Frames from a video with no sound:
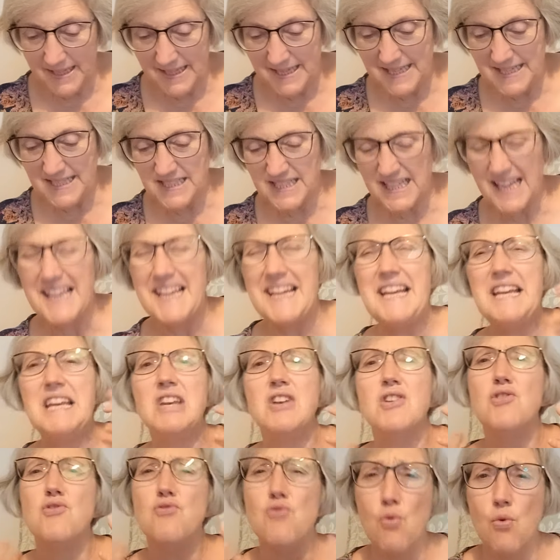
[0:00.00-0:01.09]
It's an
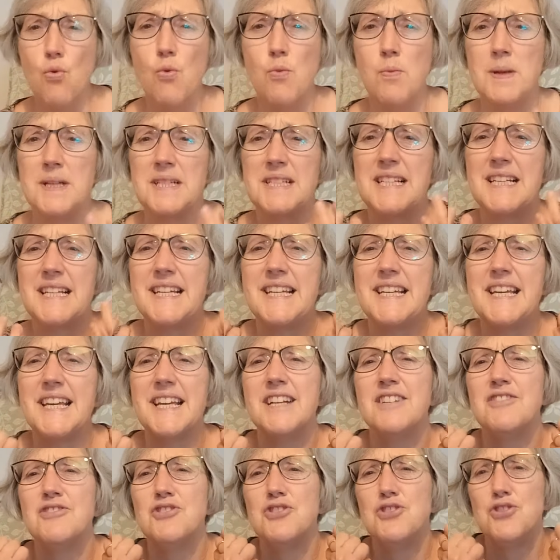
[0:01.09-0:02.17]
enormously
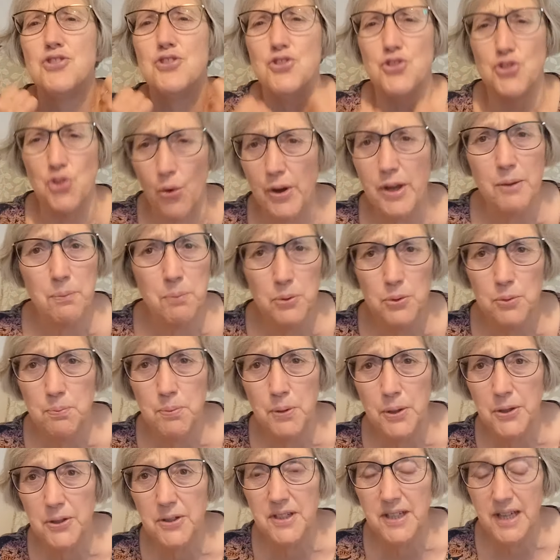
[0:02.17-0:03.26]
enjoyable
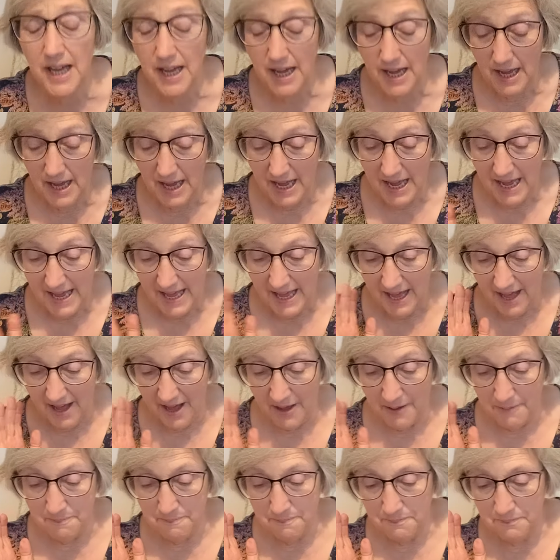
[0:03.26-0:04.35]
book.
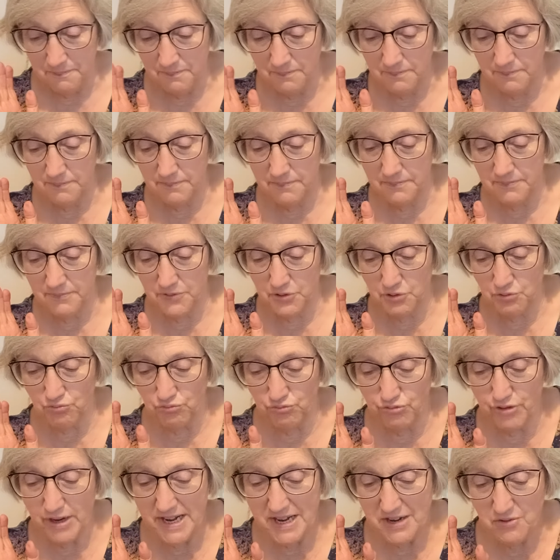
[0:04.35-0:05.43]
It's
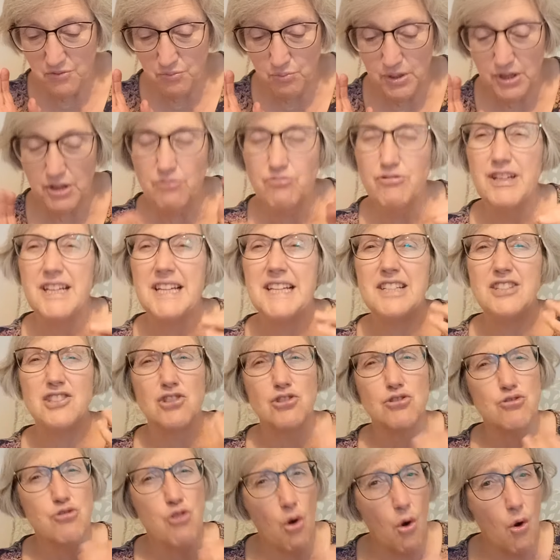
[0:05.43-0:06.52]
written with a really
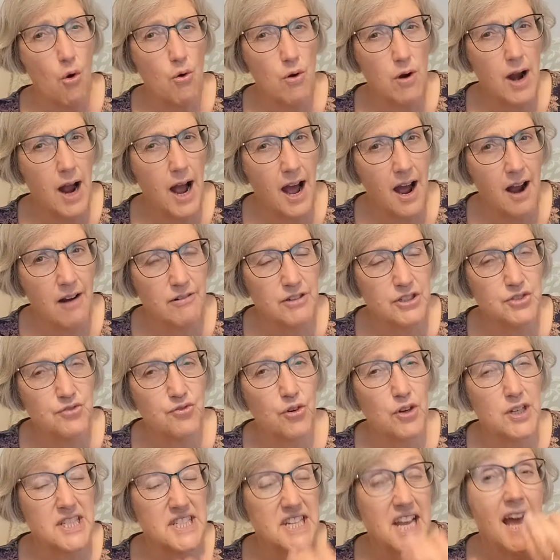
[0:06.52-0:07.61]
strong Irish
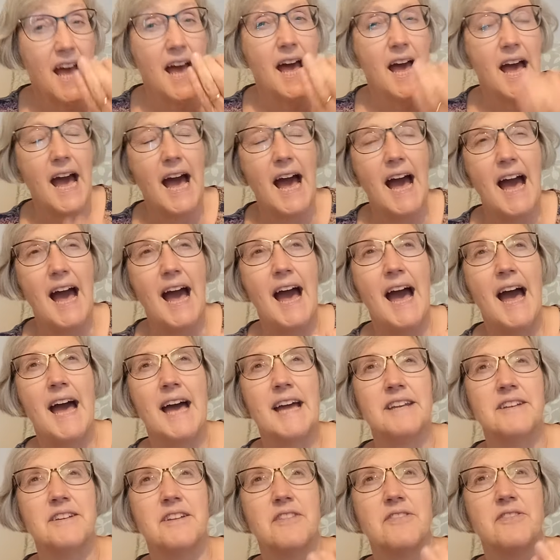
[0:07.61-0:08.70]
voice.
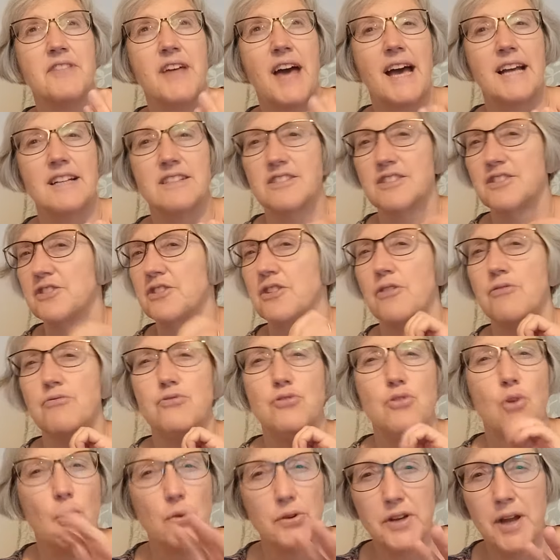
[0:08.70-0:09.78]
And that's, you know,
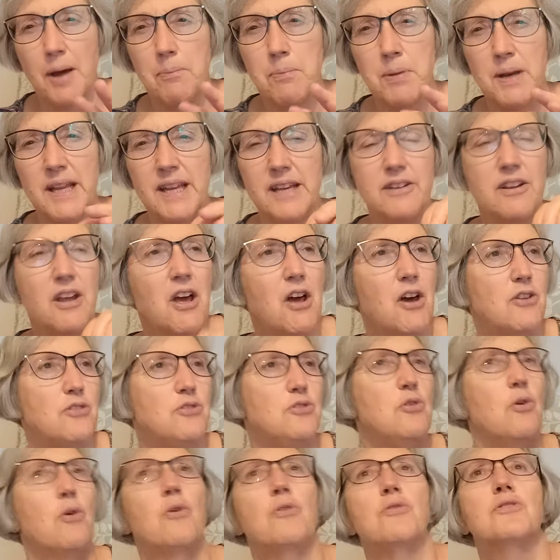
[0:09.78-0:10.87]
not Dublin,
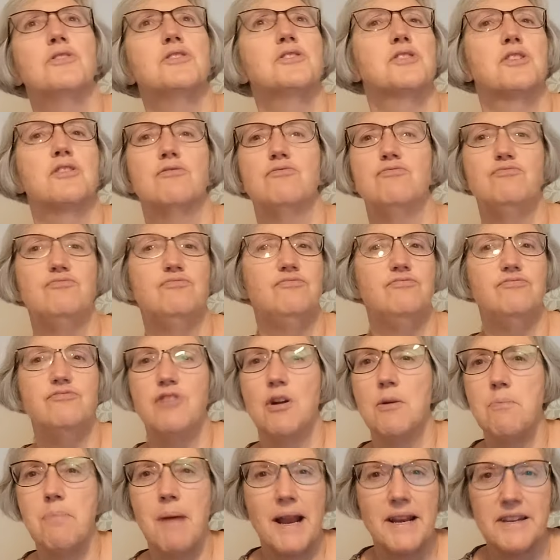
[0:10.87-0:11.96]
not the sort of
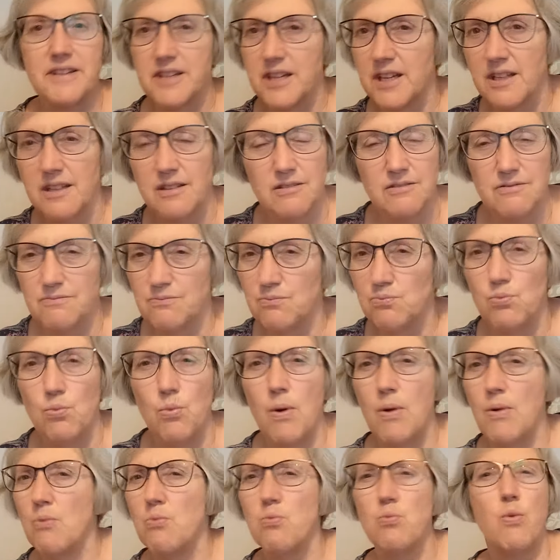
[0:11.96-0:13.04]
romantic,
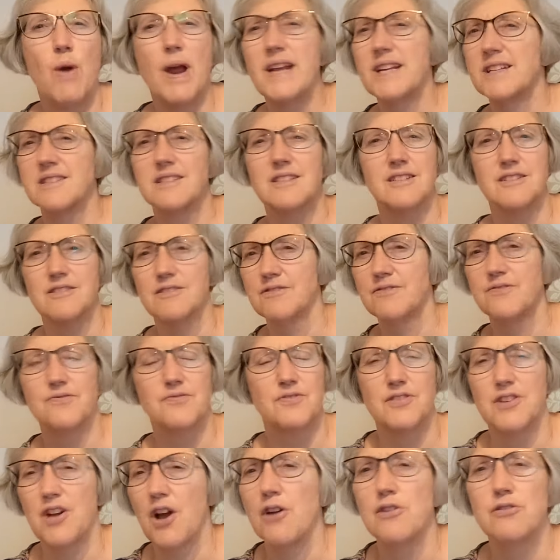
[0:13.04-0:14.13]
well, west
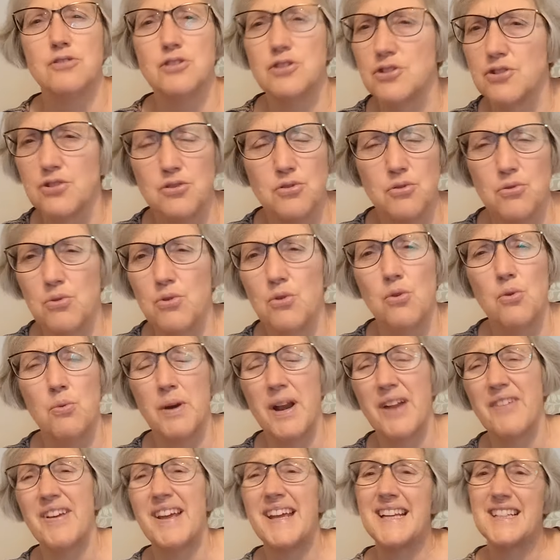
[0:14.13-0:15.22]
of coast or
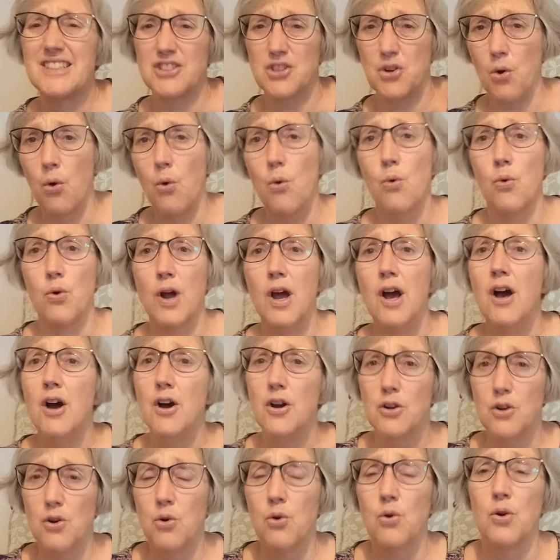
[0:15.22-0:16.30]
whatever. It's Cork.
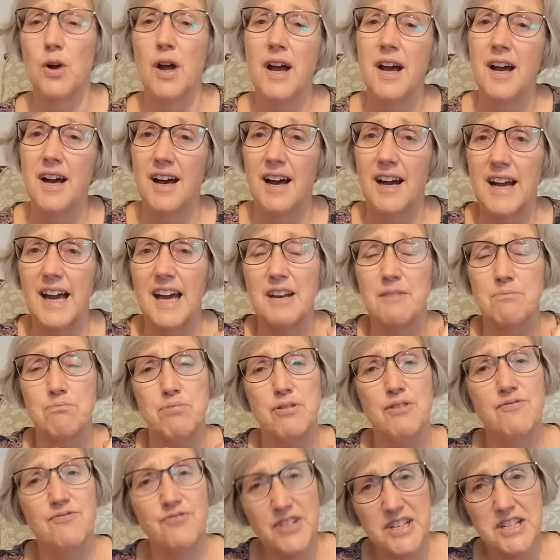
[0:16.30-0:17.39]
Cork, a kind of
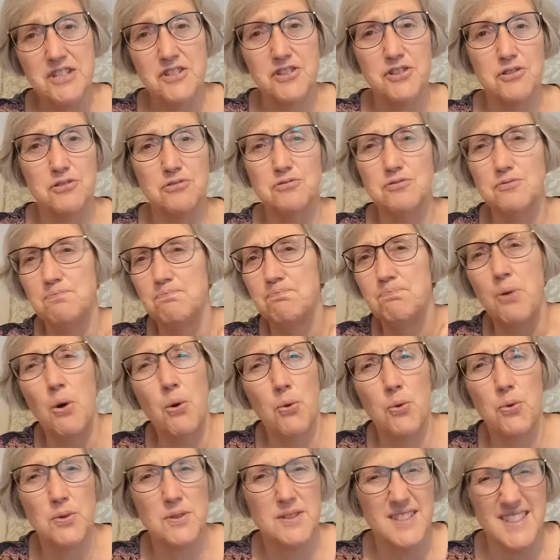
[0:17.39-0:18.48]
provincial
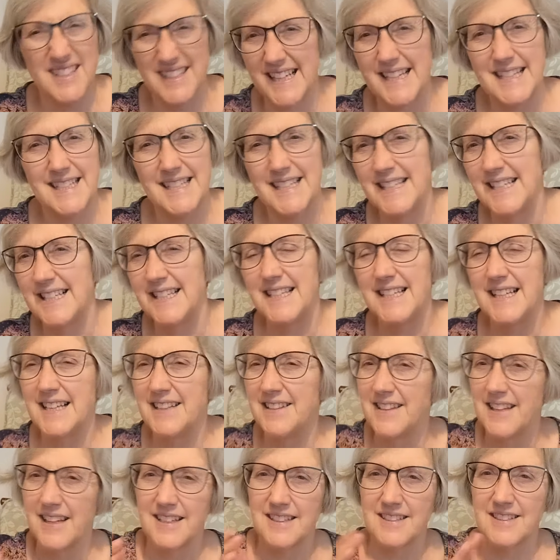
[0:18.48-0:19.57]
port city
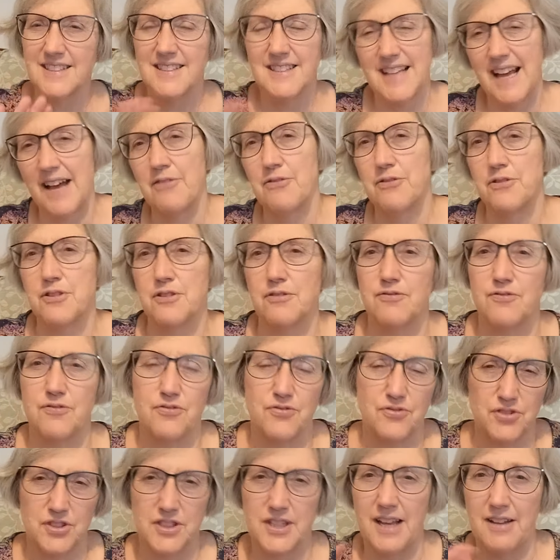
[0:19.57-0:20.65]
in the south of
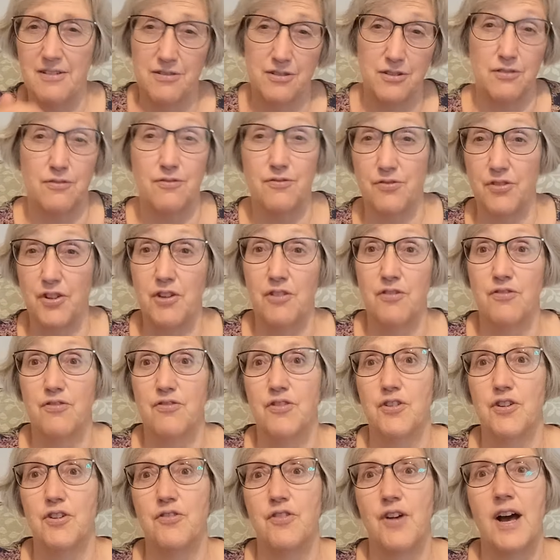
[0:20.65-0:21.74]

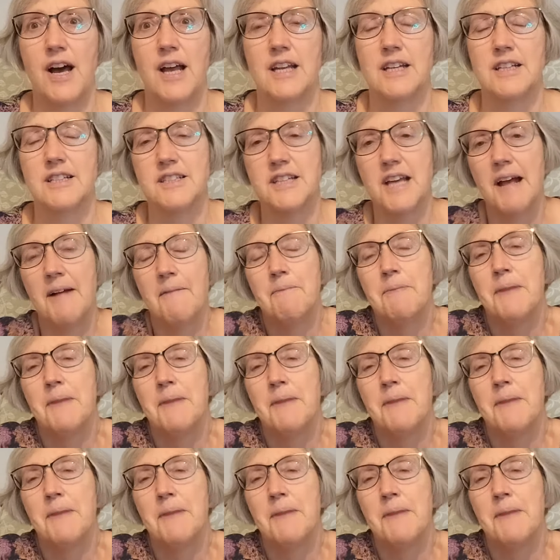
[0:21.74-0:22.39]
Ireland.